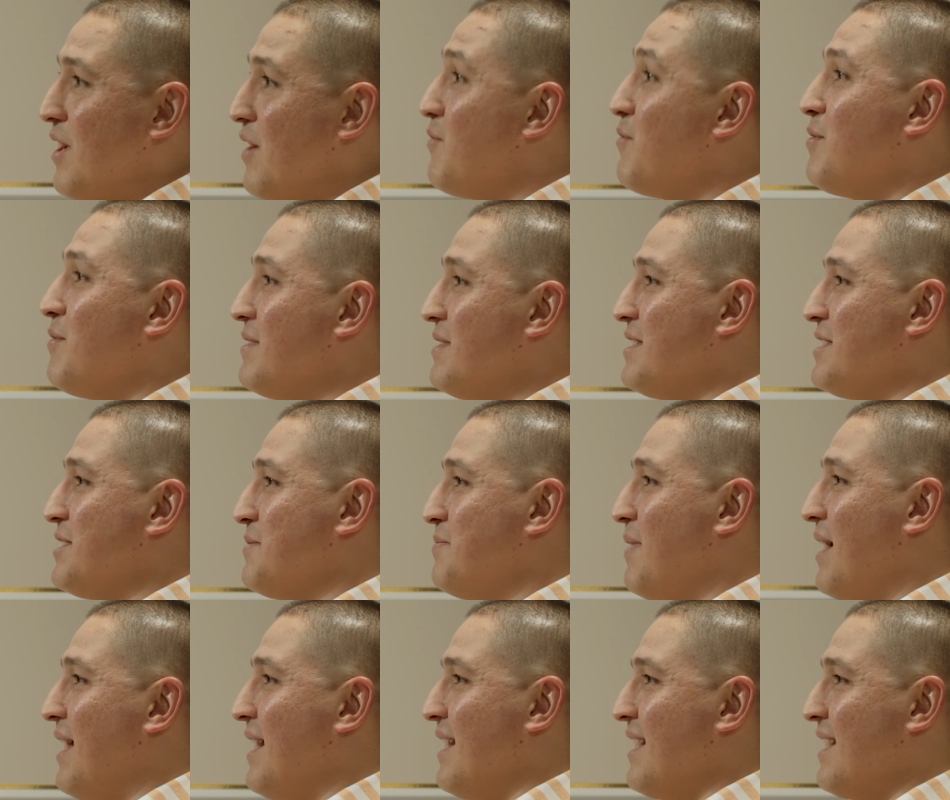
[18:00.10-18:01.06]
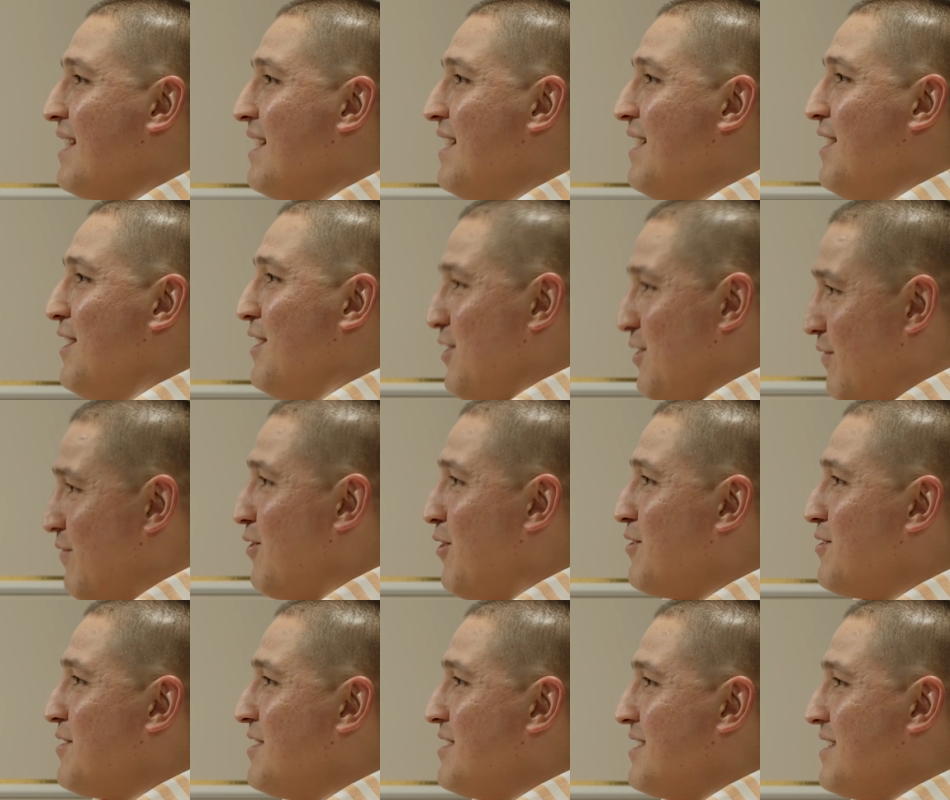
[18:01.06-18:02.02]
Everyone is smiling. You've
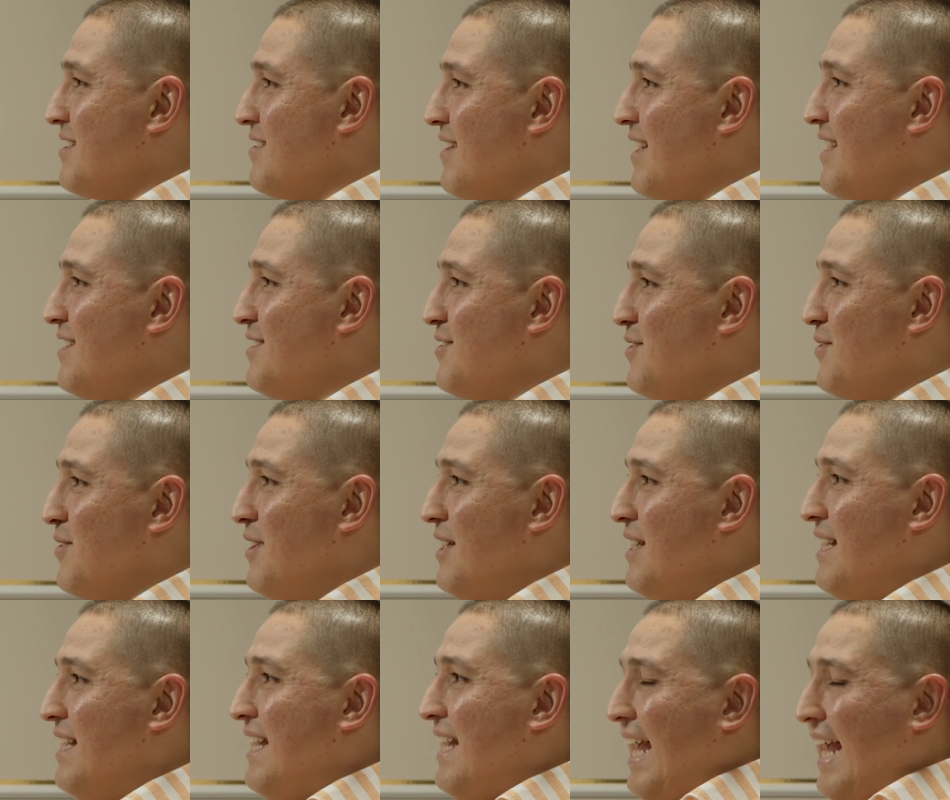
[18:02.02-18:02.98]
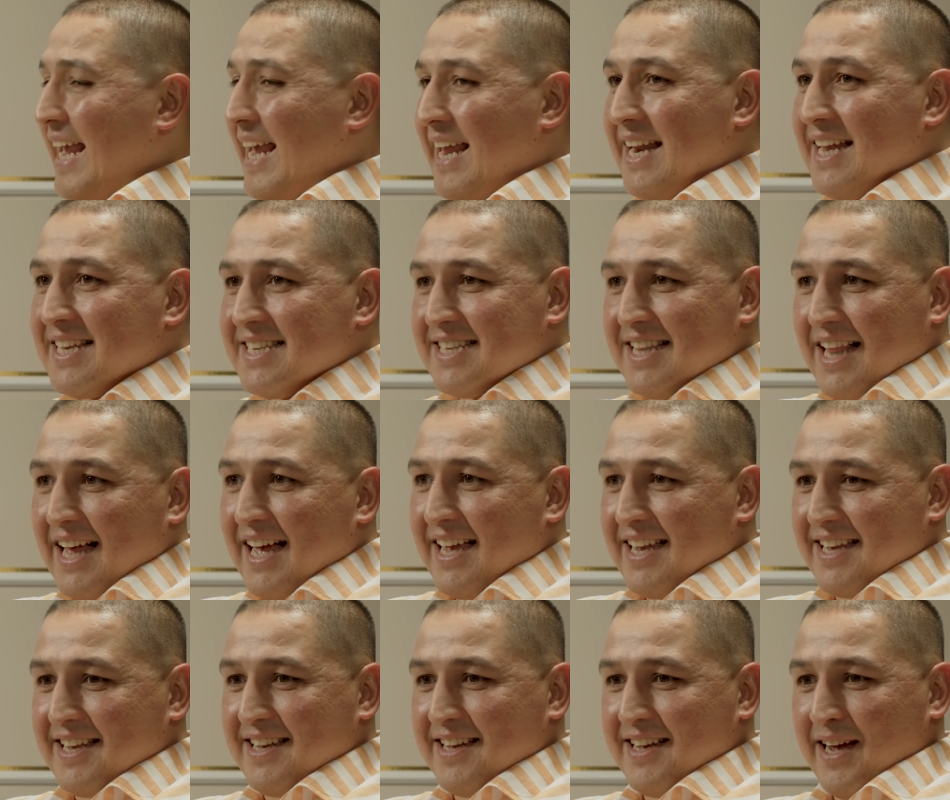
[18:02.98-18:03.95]
noticed it, right? So it is
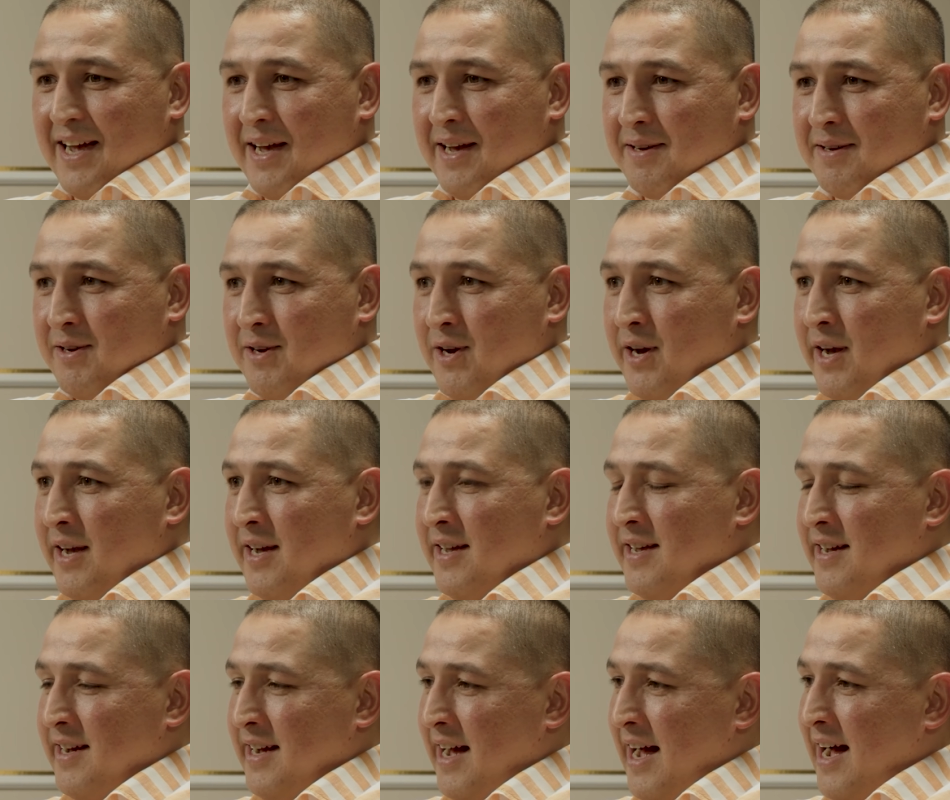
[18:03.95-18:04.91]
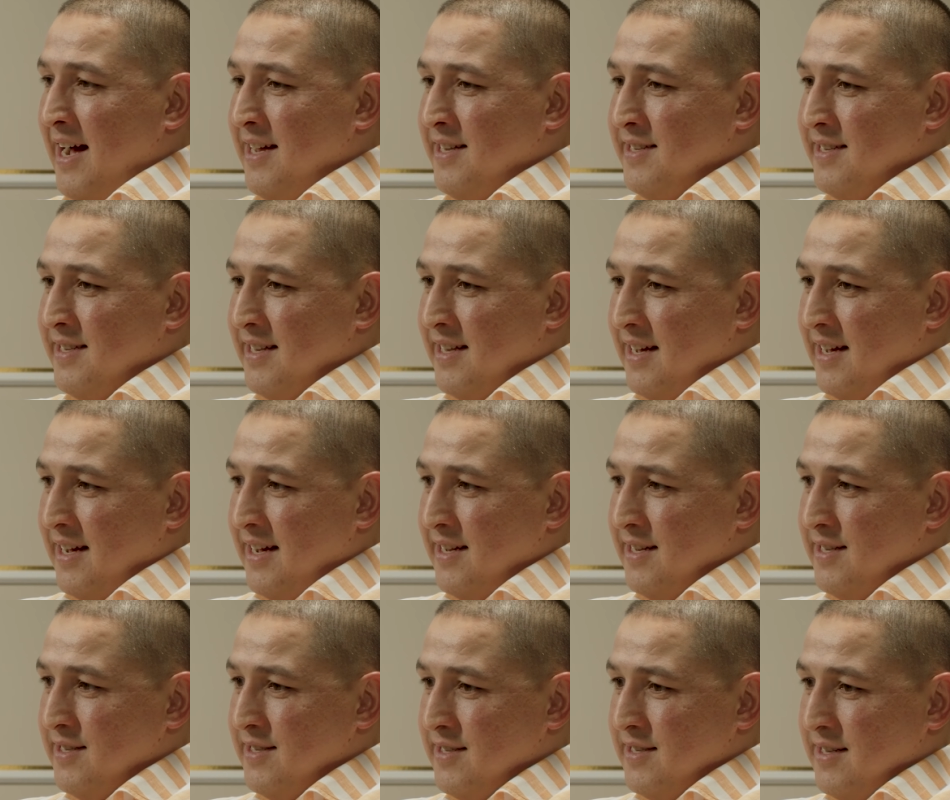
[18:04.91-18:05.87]
like an
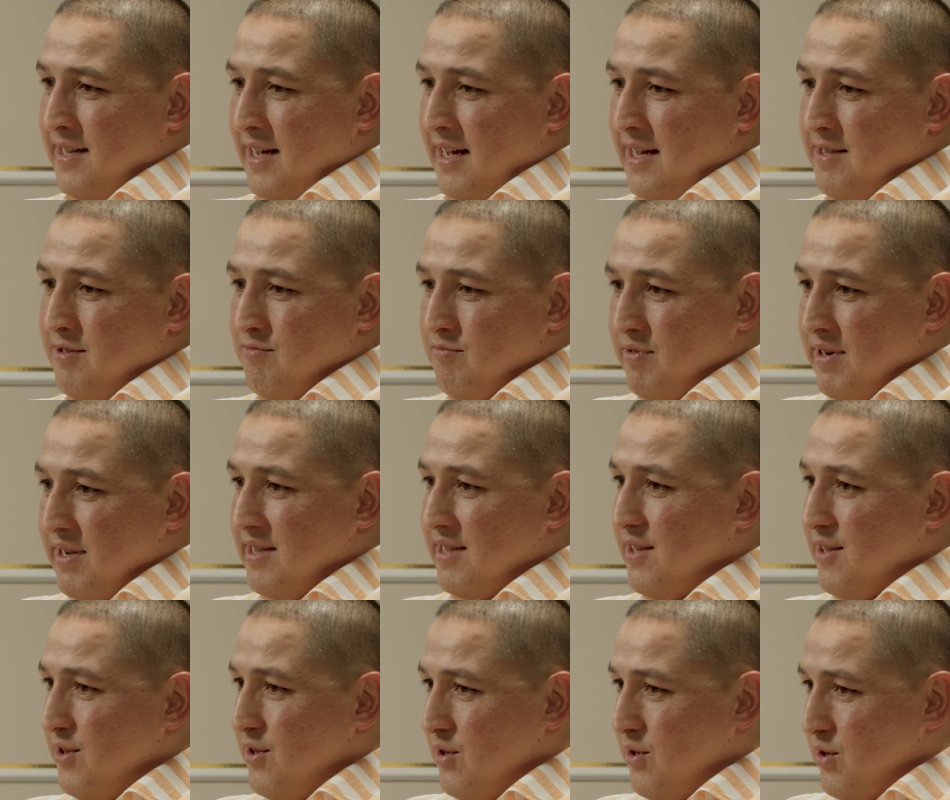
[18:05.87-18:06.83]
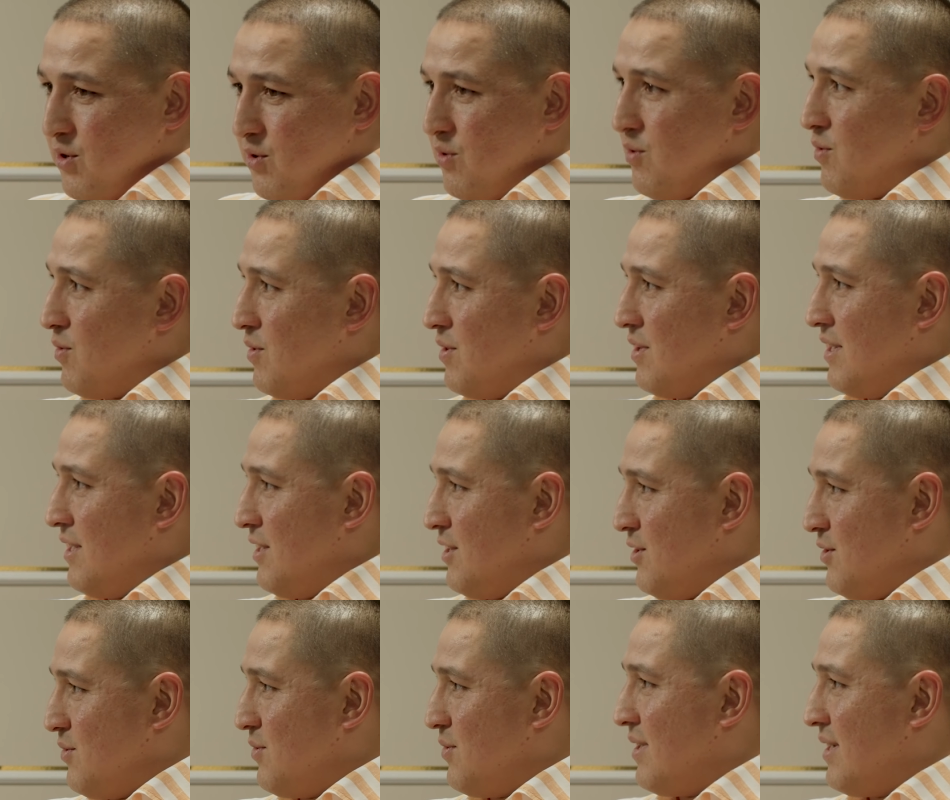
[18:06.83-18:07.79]
unwritten rule
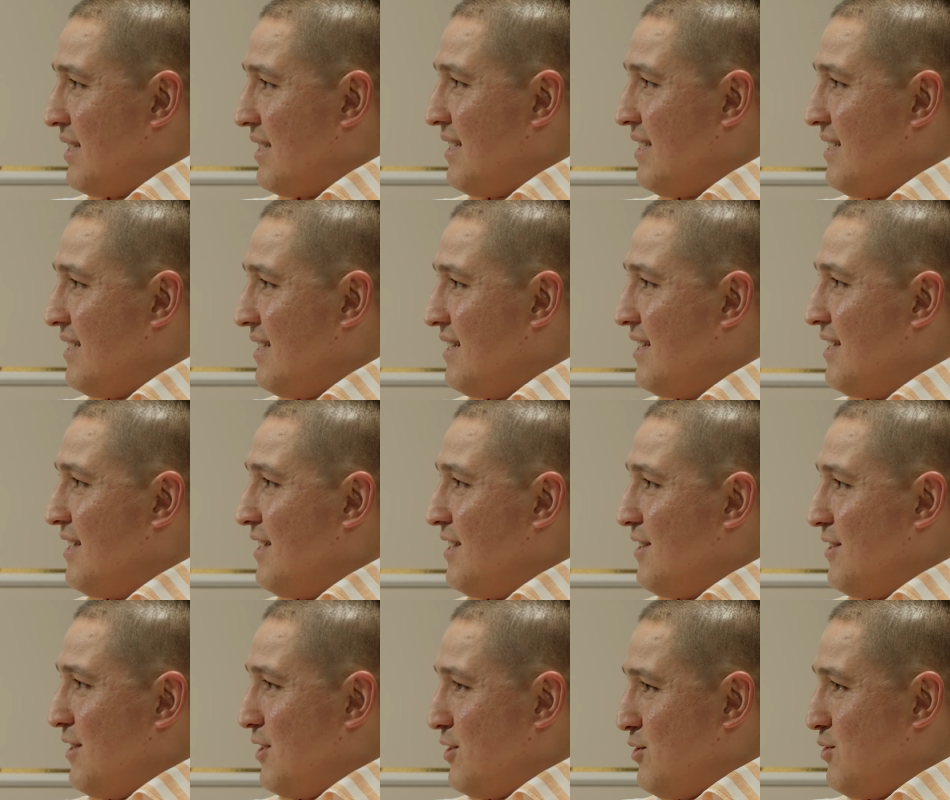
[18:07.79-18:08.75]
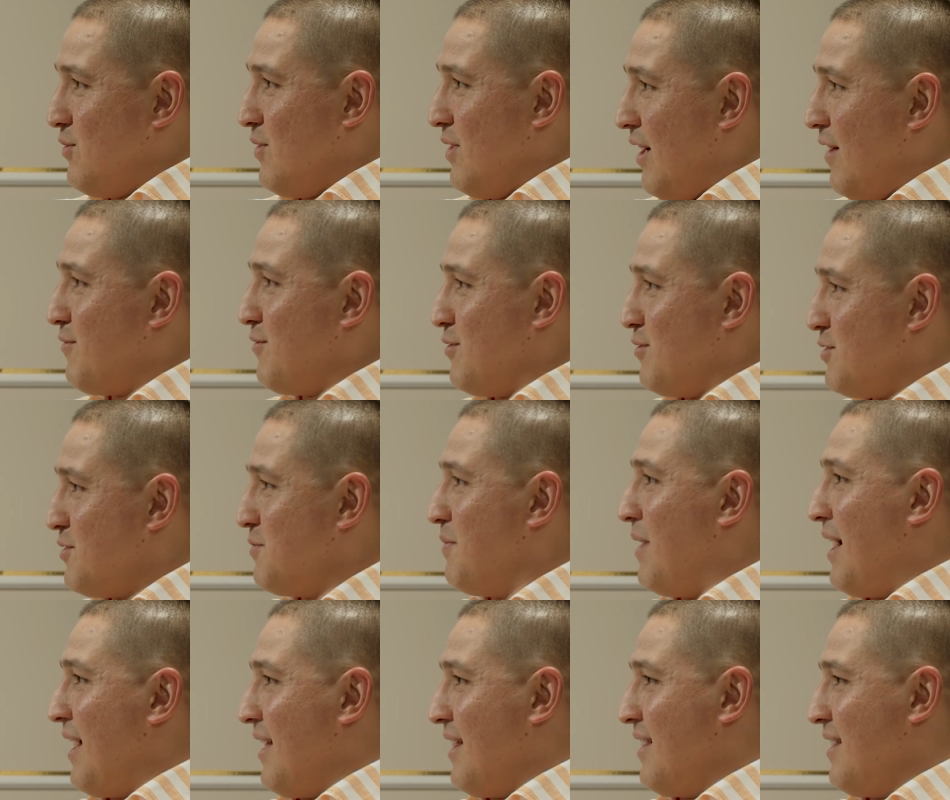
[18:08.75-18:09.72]
in UAE that you have to
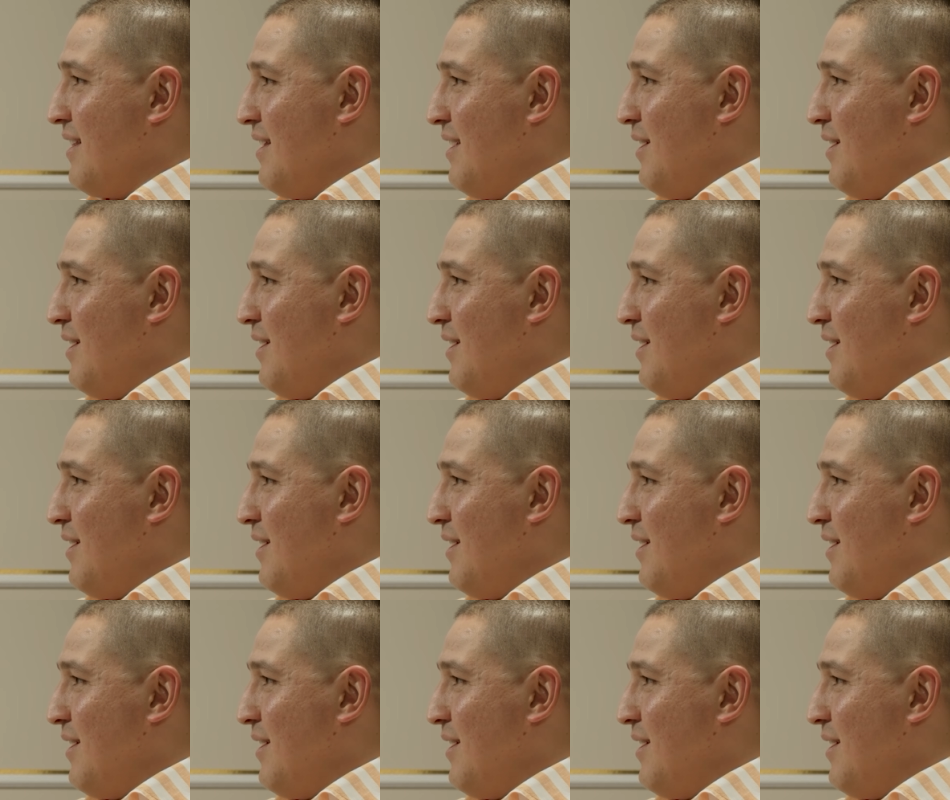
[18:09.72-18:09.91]
smile.